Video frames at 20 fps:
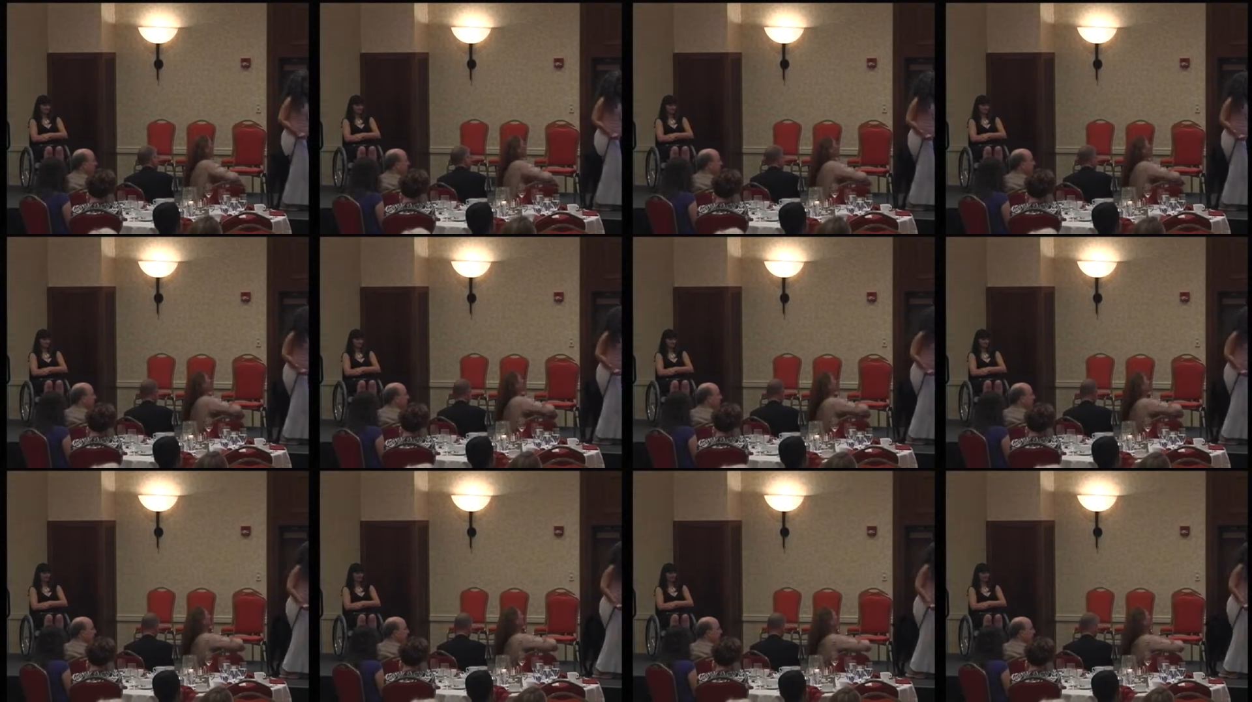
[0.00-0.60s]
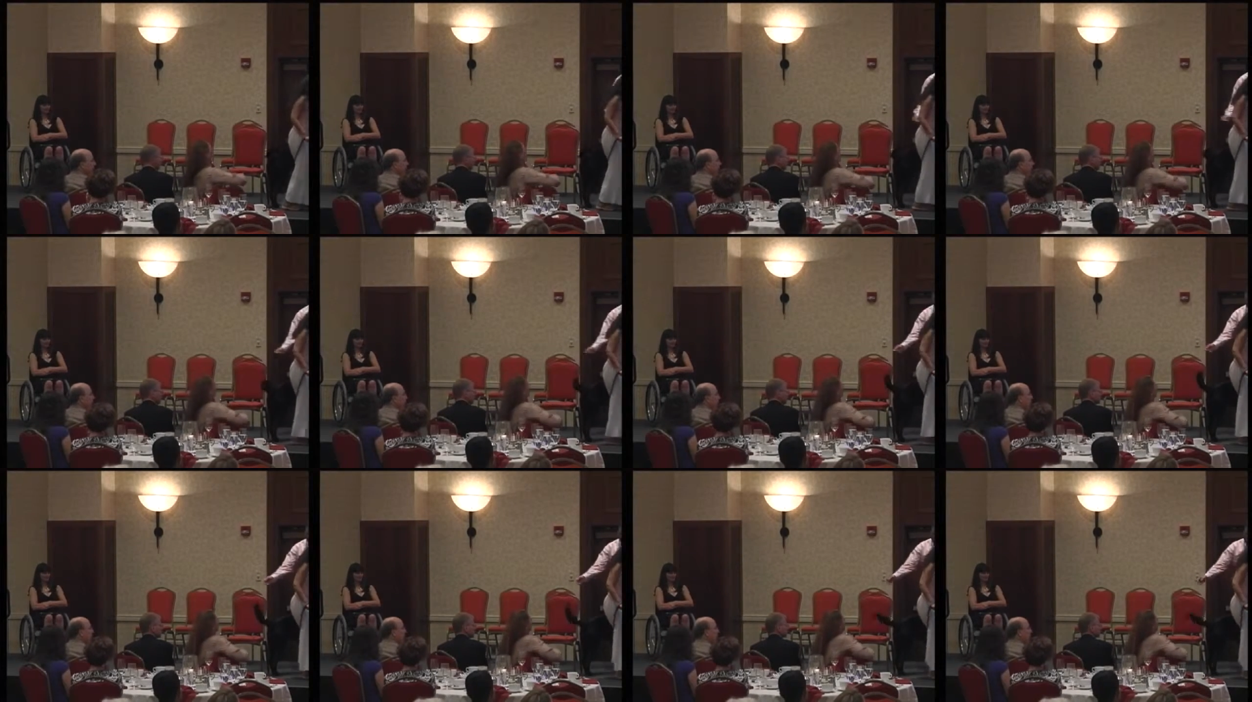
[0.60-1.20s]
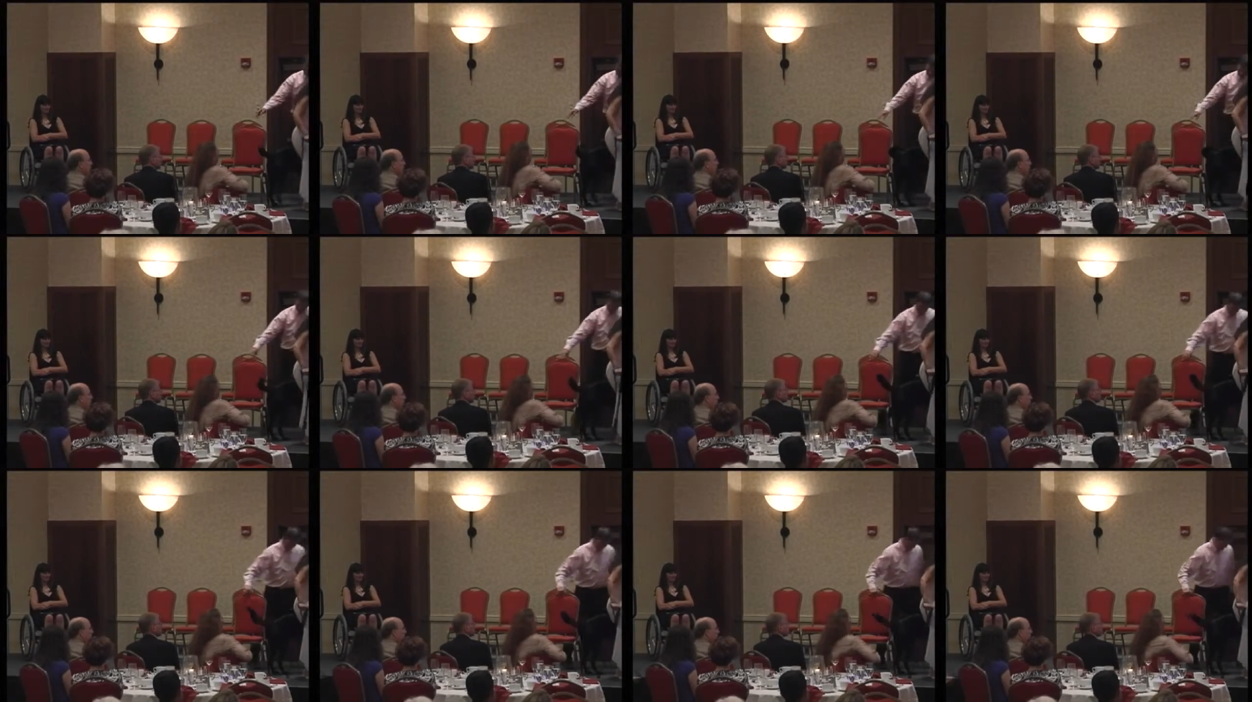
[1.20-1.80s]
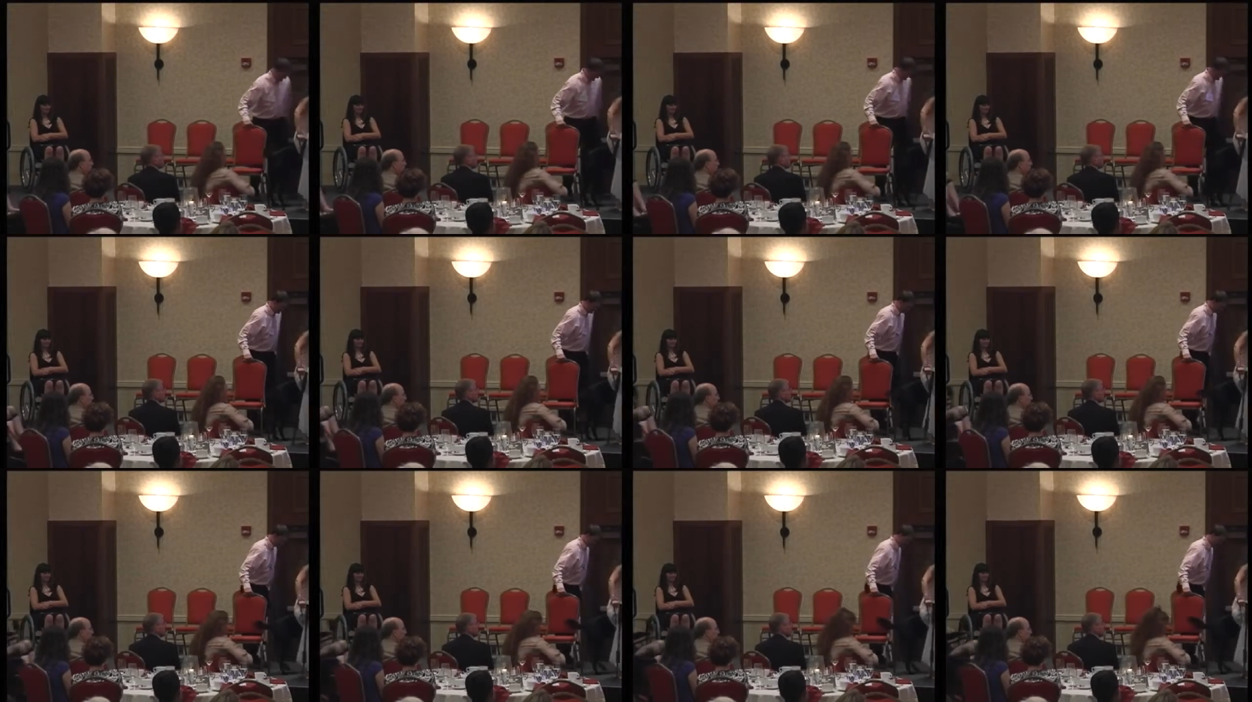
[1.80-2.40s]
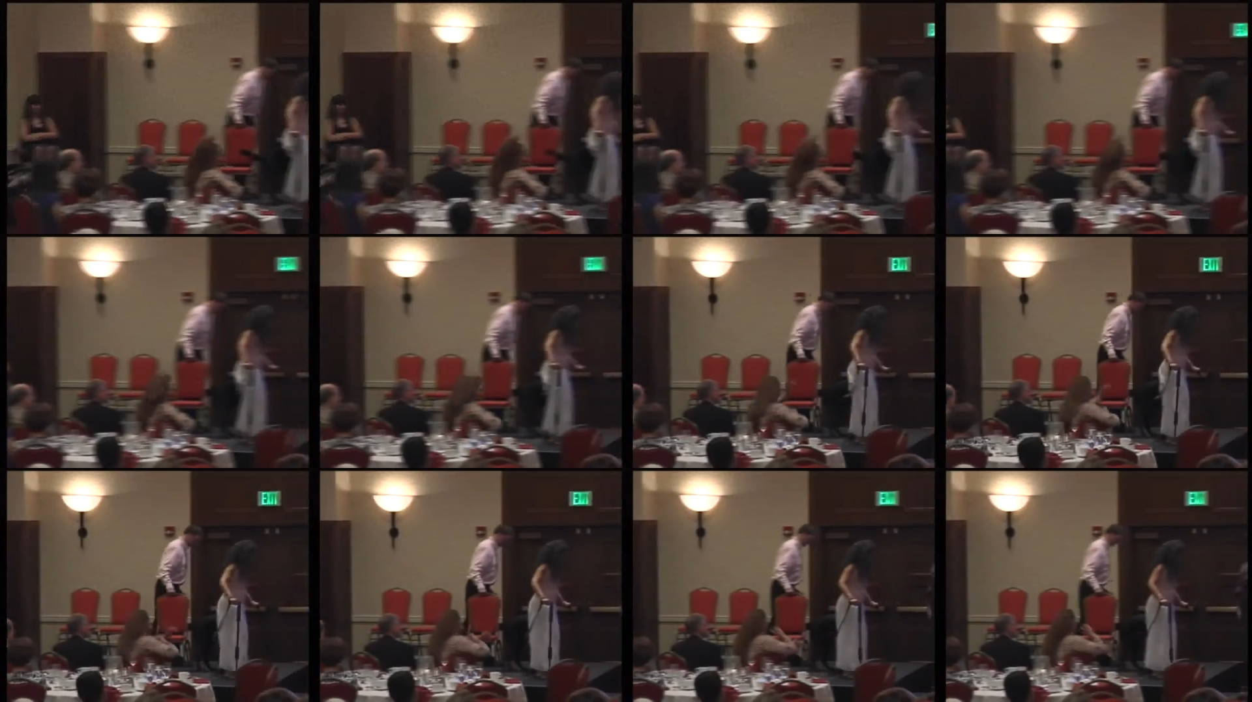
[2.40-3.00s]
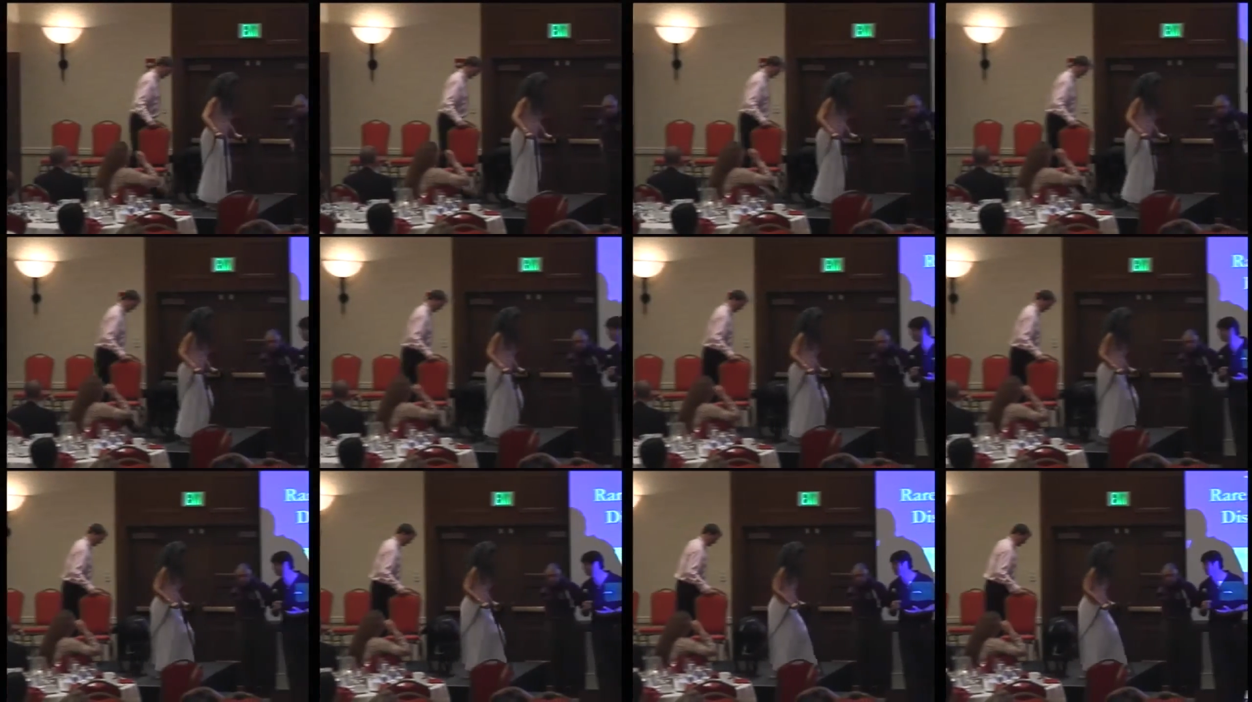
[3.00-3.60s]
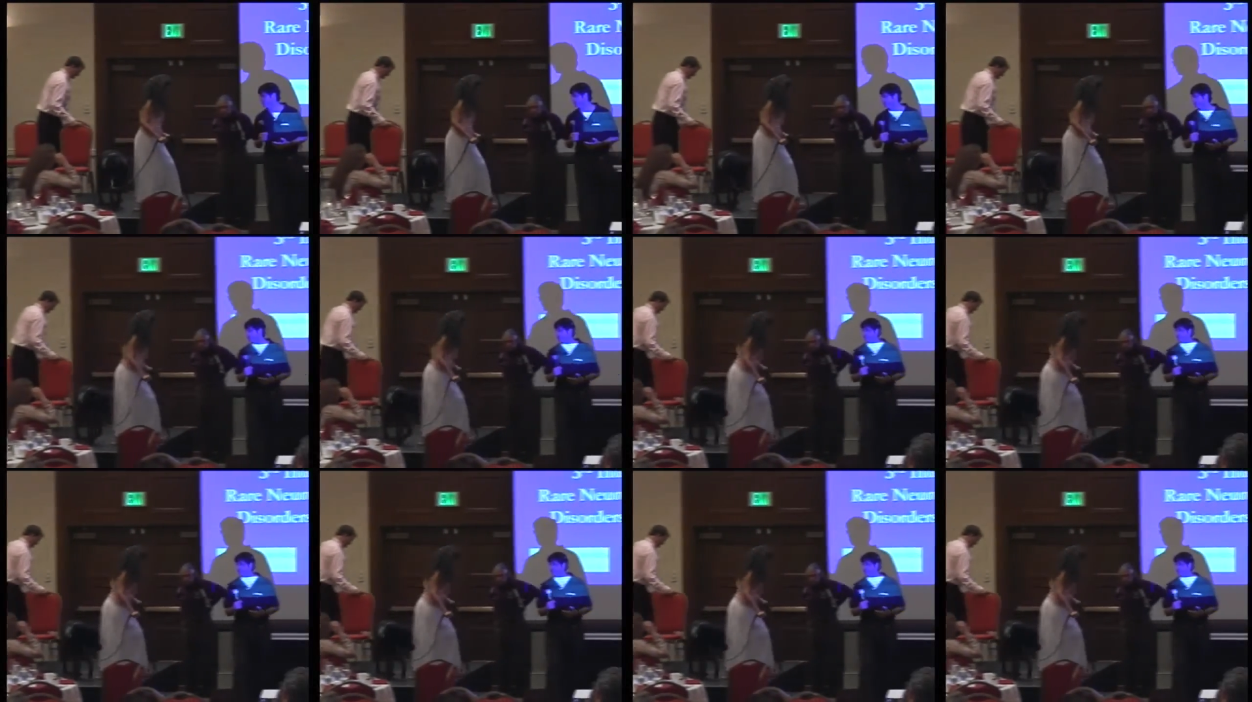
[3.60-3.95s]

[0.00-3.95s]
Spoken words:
No face is visible, so there are no lips to read.